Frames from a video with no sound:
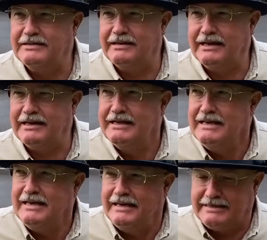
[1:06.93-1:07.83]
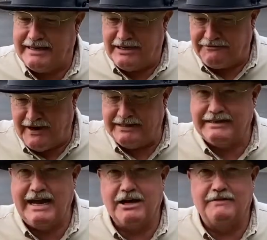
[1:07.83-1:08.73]
He, uh, he said he finally
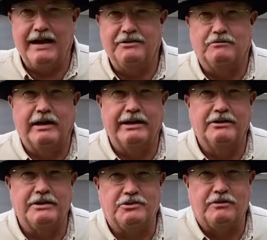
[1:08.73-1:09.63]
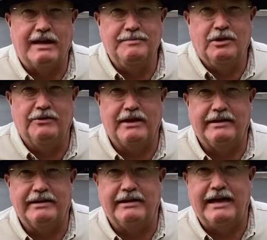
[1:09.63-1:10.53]
got around to running on the treadmill that
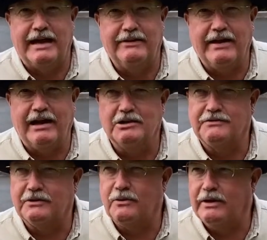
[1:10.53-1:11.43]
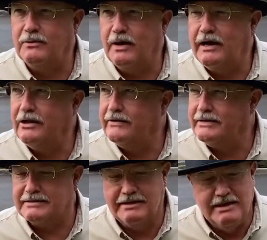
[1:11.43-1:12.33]
he had had in the house for quite a while. And
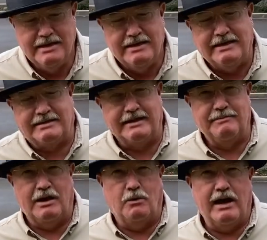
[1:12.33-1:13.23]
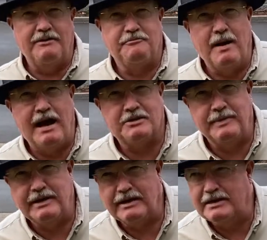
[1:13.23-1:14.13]
his, he said, my wife mocked
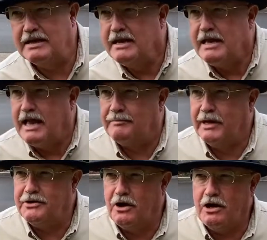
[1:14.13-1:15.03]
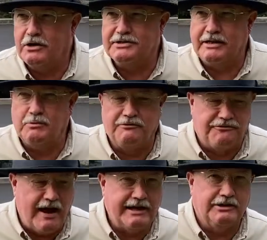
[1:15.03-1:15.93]
me and and my daughter said, Well,
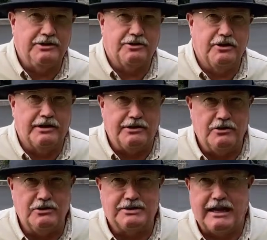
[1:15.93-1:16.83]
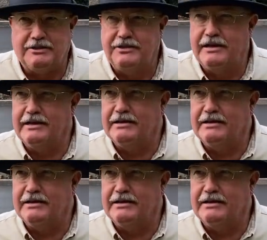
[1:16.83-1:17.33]
finally, you're going to use that thing.